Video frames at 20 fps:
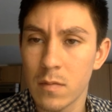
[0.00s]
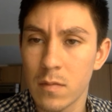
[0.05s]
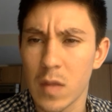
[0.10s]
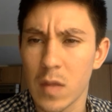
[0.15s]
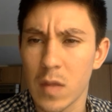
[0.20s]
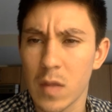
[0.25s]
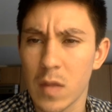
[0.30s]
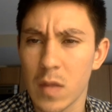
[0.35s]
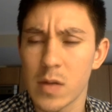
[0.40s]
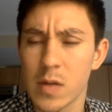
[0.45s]

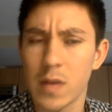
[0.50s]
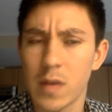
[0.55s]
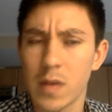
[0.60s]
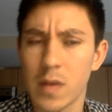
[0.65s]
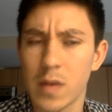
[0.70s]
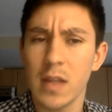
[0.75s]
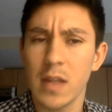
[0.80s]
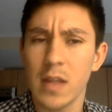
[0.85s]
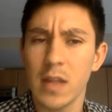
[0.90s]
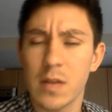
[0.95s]
Yeah, so I
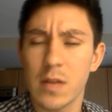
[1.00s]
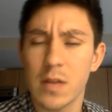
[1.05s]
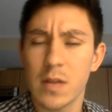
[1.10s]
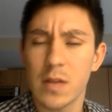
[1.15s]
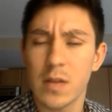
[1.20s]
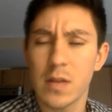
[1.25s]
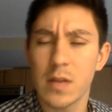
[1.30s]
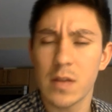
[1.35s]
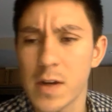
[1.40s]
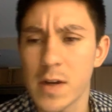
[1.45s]
think like
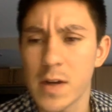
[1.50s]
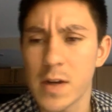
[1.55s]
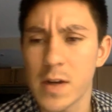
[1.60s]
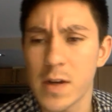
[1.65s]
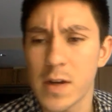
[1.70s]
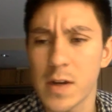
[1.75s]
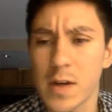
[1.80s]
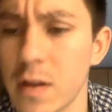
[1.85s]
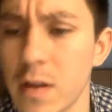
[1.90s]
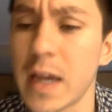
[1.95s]

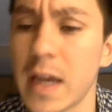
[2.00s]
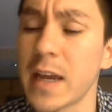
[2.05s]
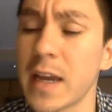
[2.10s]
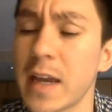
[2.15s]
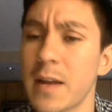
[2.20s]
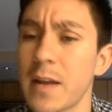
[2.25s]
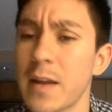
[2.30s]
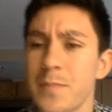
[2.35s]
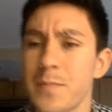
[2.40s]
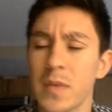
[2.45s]
questions are like
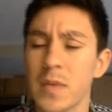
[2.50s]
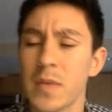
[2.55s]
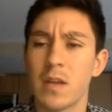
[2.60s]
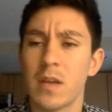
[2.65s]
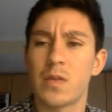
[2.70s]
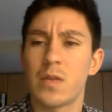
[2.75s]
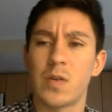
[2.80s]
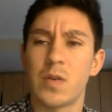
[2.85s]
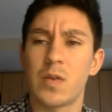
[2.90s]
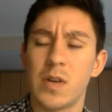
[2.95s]

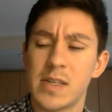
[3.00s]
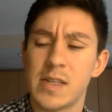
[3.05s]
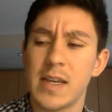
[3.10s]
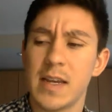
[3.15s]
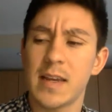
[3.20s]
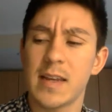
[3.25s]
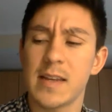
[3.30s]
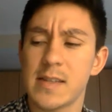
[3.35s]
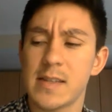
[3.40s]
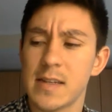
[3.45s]
30
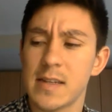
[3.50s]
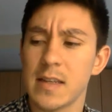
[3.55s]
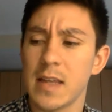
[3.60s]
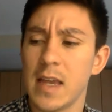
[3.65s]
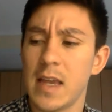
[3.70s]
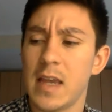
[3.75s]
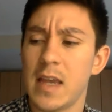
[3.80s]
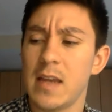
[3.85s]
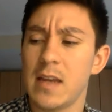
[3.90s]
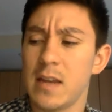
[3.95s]
seconds
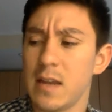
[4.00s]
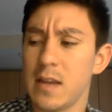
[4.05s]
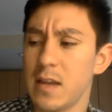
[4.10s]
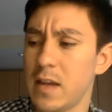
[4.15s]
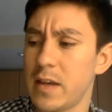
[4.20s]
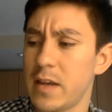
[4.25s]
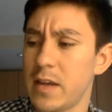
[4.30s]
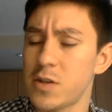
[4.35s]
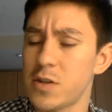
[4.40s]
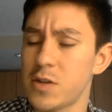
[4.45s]
delayed
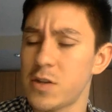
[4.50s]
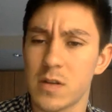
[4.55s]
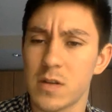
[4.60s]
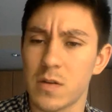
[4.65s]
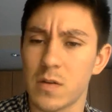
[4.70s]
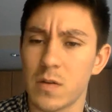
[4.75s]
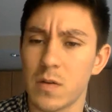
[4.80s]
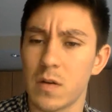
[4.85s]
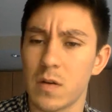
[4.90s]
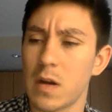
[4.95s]
ish,
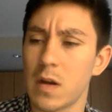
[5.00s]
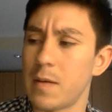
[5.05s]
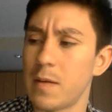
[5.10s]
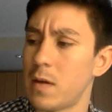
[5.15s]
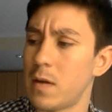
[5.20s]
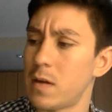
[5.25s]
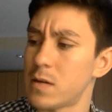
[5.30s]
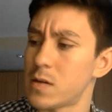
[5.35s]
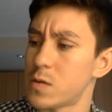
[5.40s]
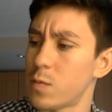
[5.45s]
so
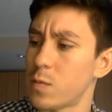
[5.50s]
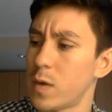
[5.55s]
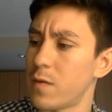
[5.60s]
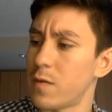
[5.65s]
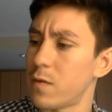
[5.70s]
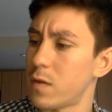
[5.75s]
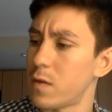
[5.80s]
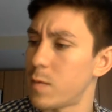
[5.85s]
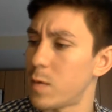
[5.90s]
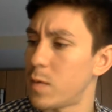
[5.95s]
I'll just wait
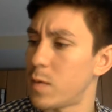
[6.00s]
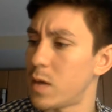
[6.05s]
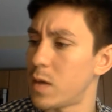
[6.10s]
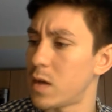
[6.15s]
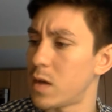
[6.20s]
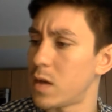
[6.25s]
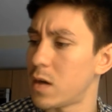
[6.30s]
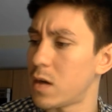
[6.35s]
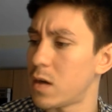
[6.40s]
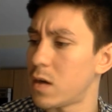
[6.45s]
for them a bit
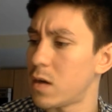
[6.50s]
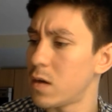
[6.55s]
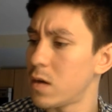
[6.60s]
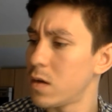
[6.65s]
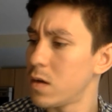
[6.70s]
here.